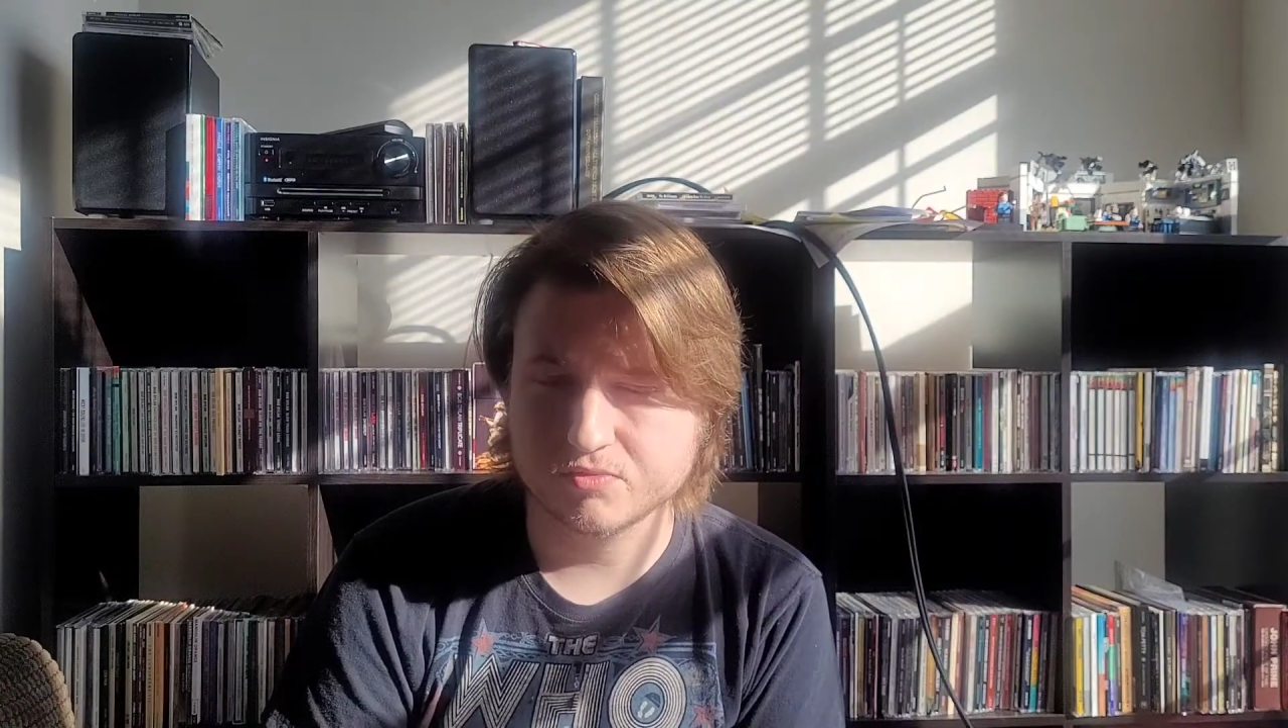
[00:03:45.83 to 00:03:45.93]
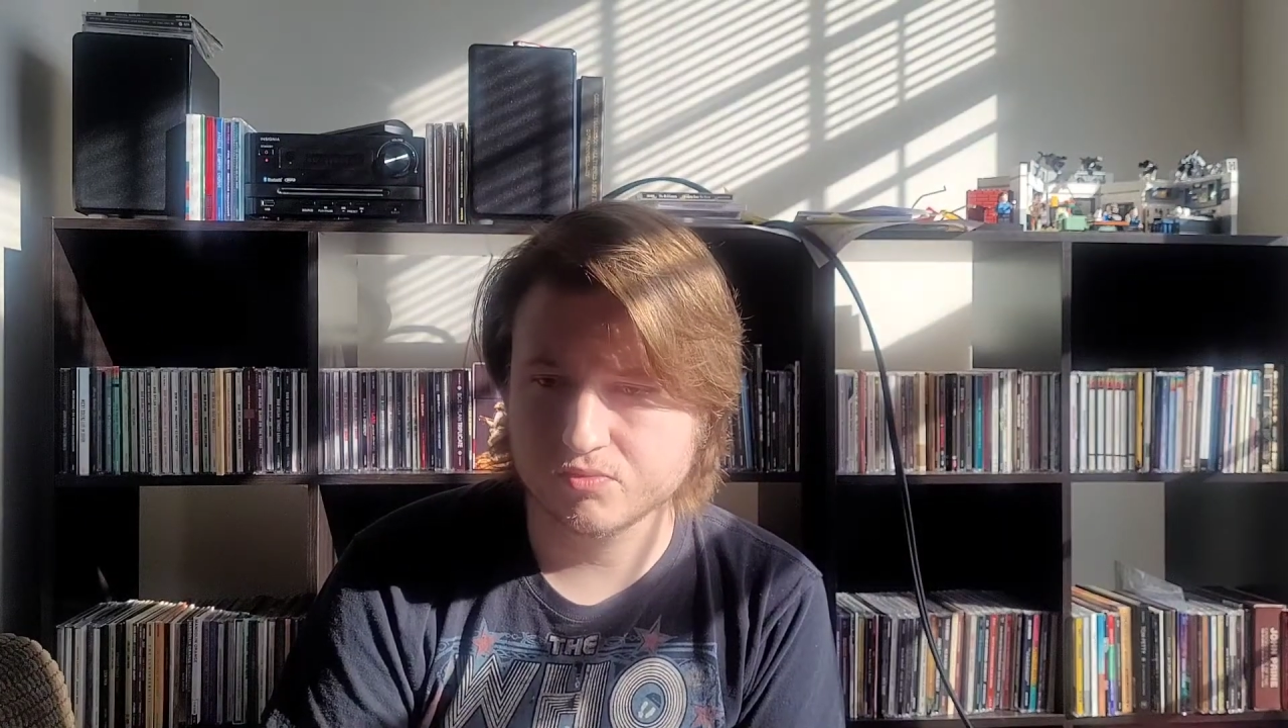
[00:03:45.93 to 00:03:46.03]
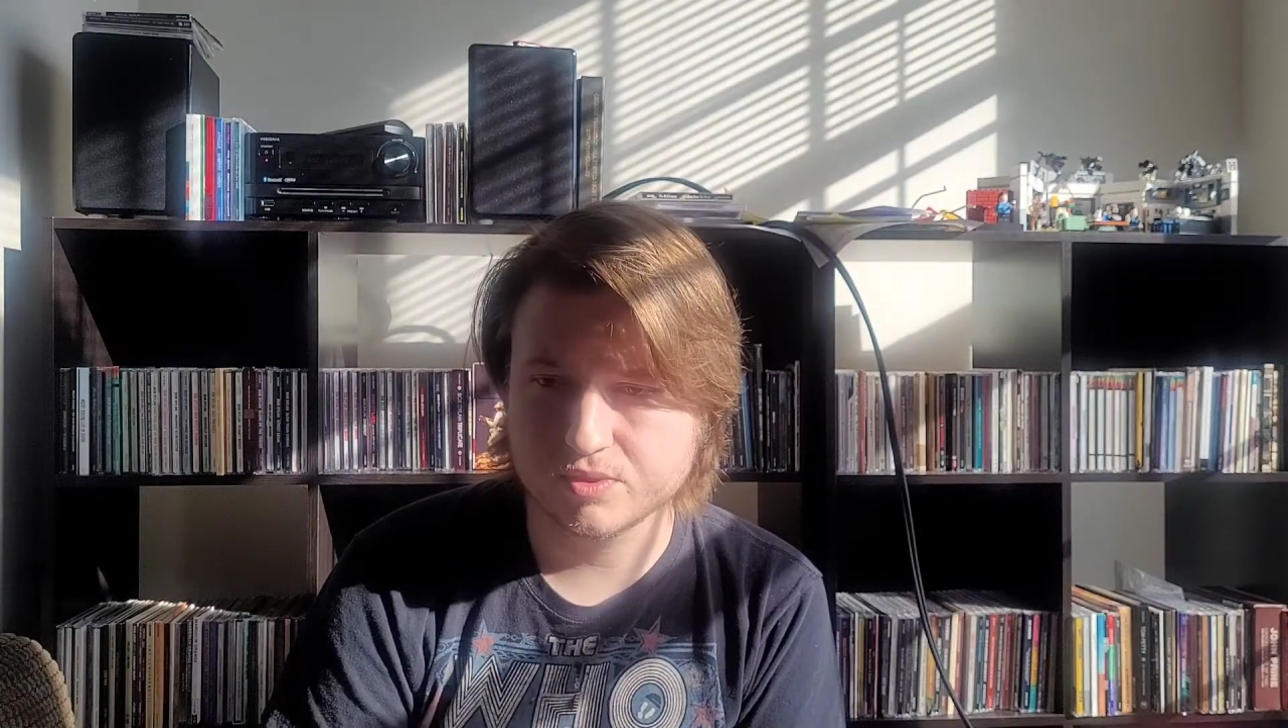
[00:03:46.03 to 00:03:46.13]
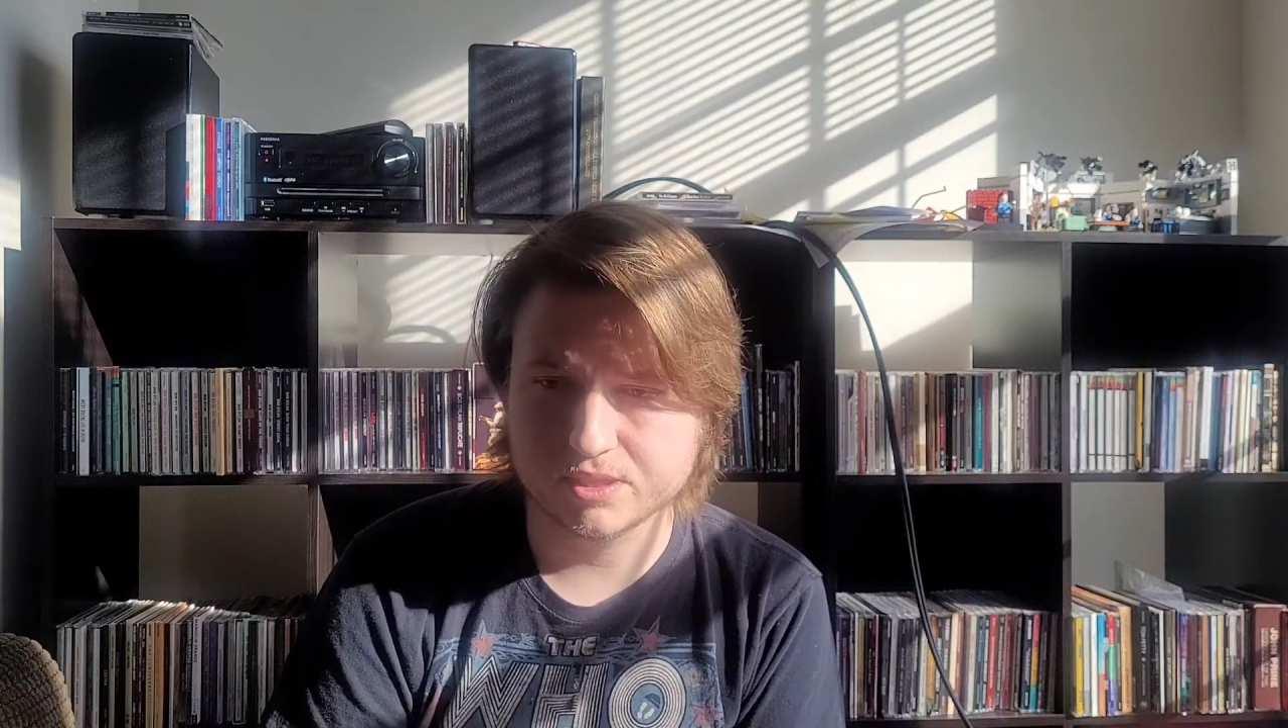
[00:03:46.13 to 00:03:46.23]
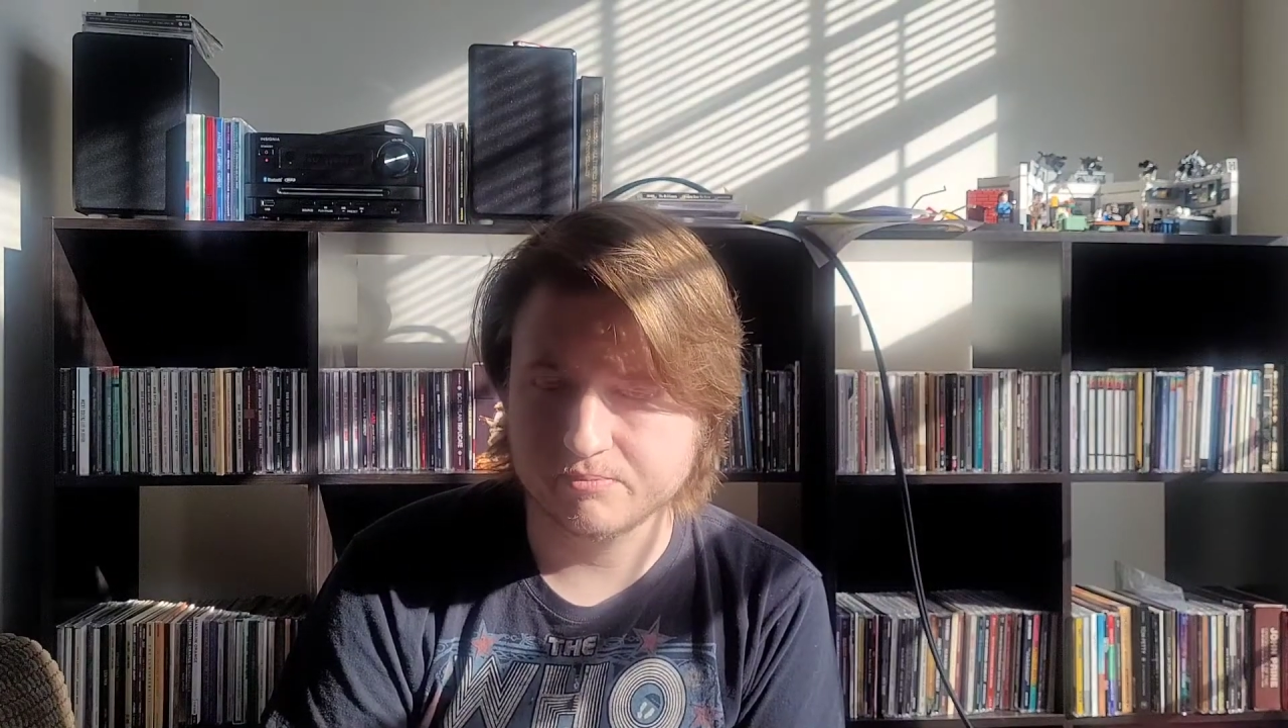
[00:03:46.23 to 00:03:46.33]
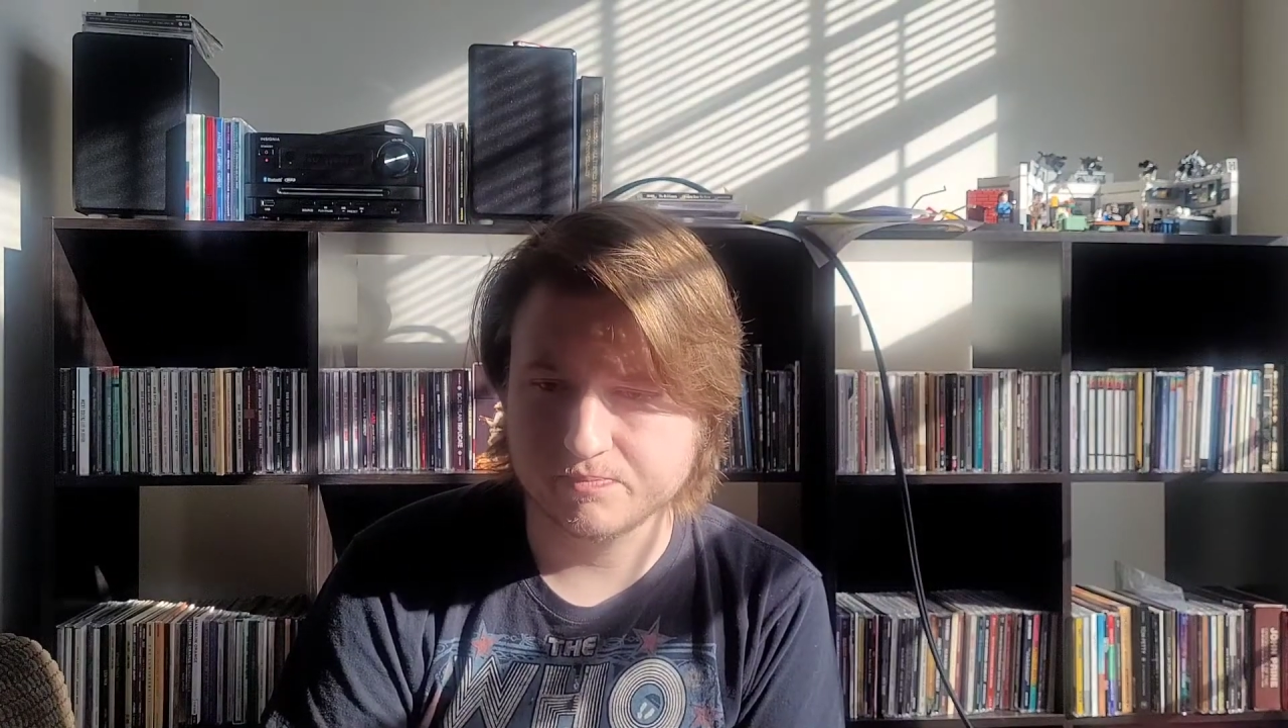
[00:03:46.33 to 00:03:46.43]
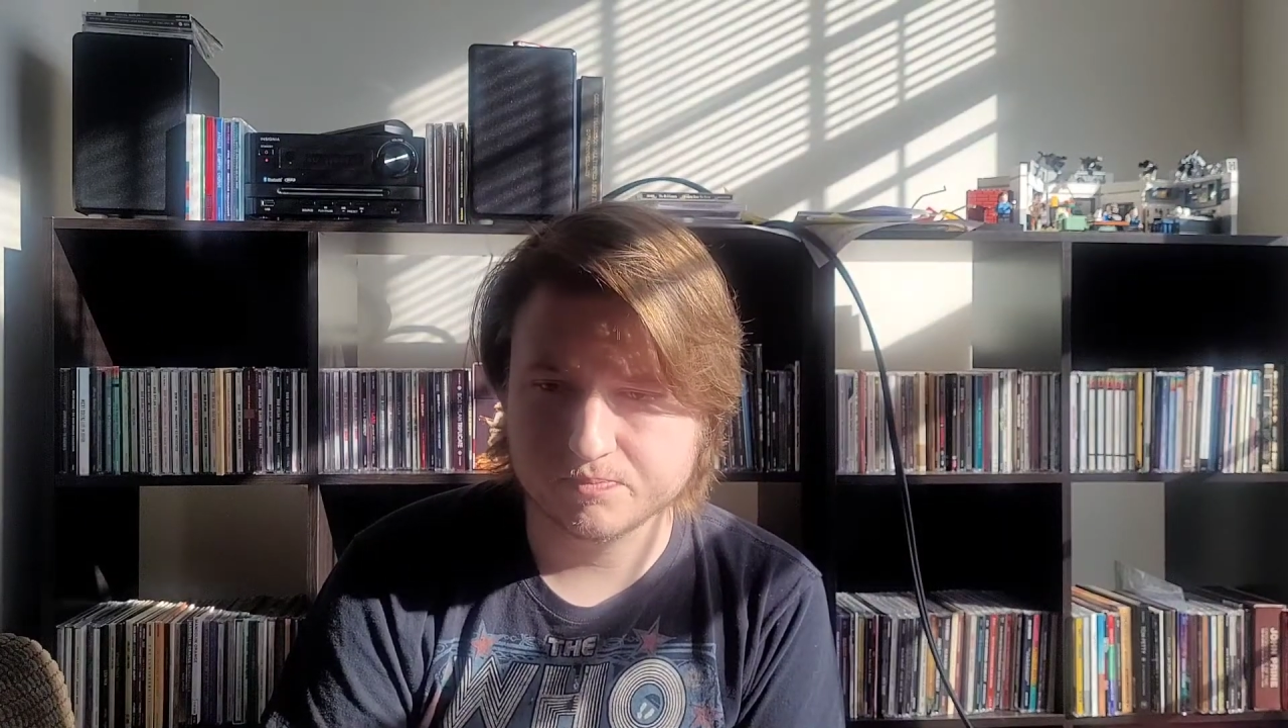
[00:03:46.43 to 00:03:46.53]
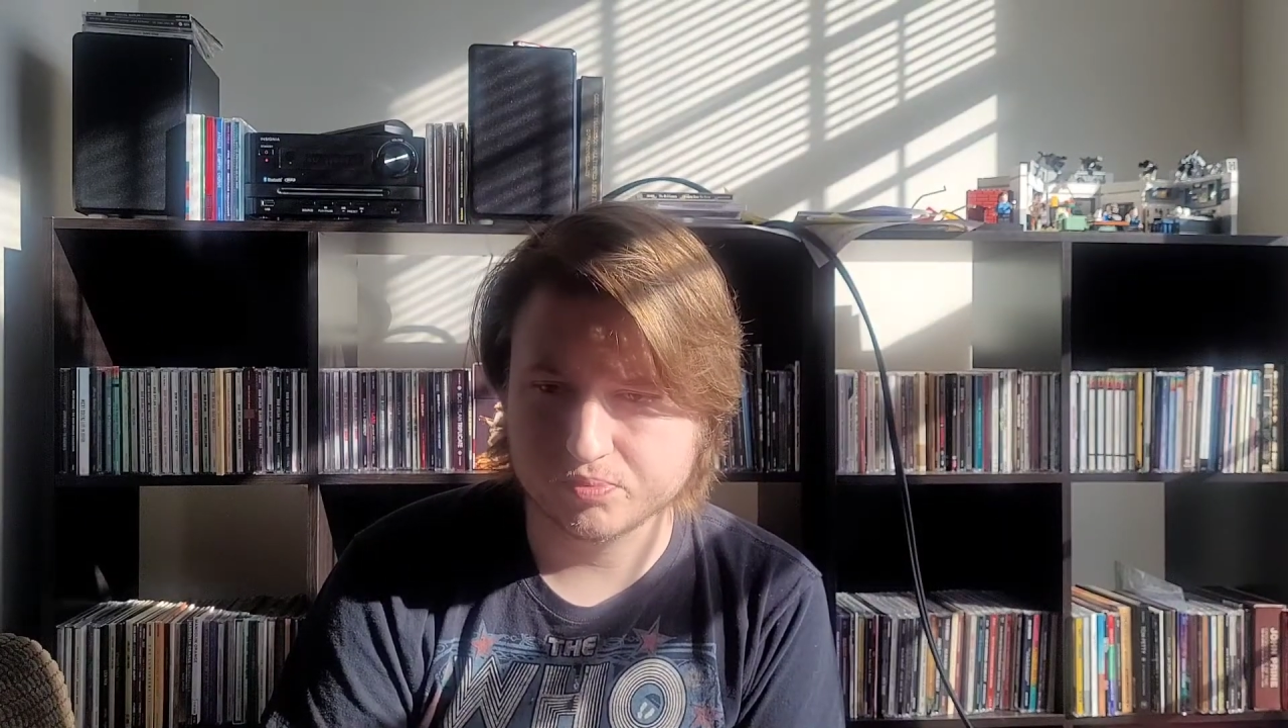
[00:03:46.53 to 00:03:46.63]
a really